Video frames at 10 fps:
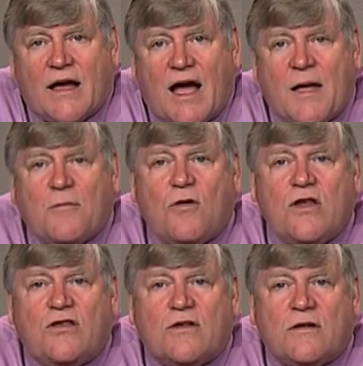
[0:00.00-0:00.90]
I'm
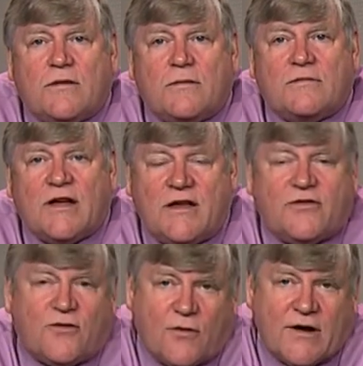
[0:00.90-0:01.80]
going to tell you a
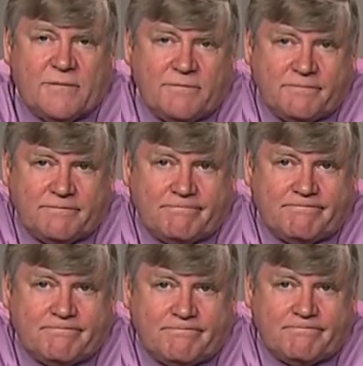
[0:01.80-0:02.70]
story.
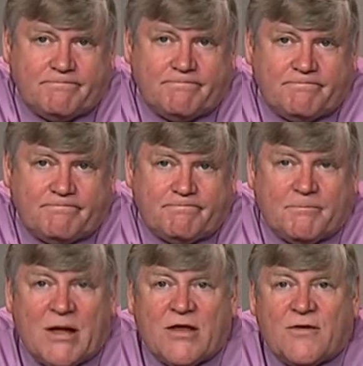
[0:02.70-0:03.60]

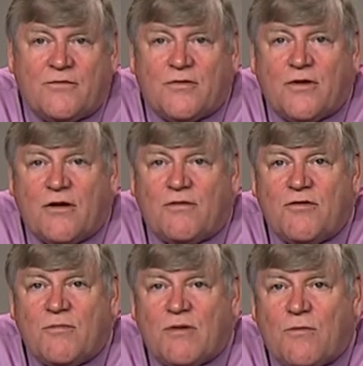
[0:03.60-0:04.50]
Many of you know, if
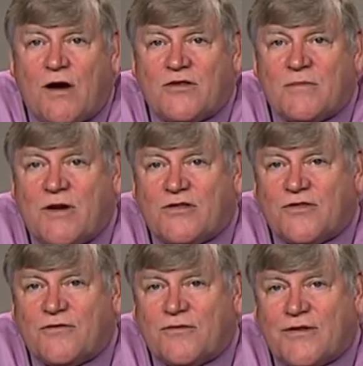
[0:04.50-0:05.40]
you've been watching my
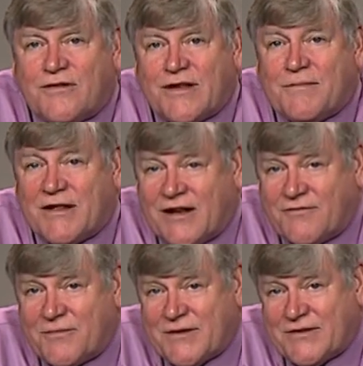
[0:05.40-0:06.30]
show for a long time, that
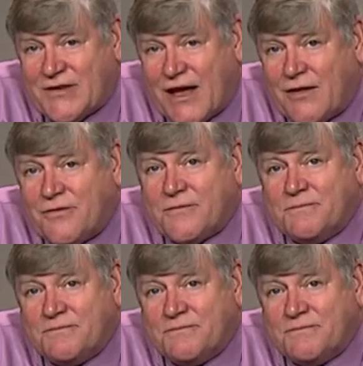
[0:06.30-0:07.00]
I'm from the South.